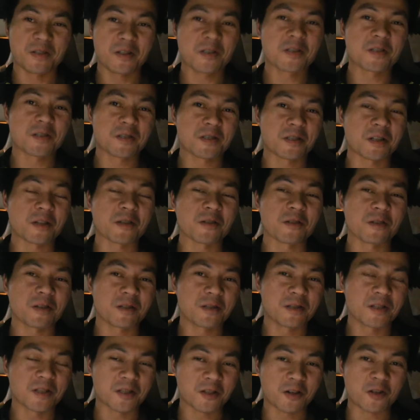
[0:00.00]
This is another
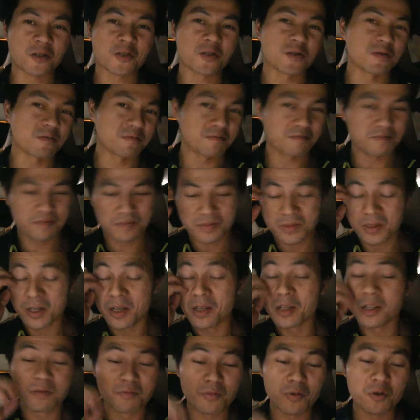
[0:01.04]
discussion. It is